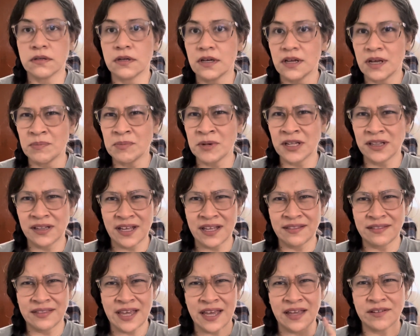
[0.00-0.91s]
I'm gonna
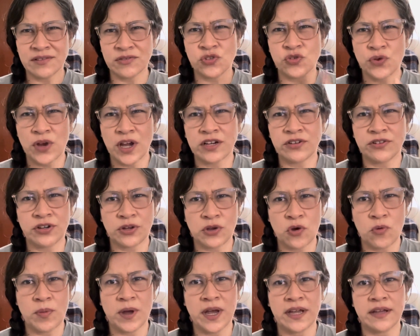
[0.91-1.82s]
let that tractor
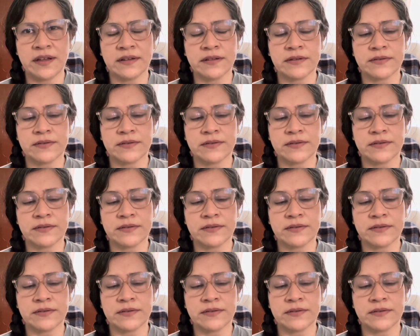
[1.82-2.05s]
go by.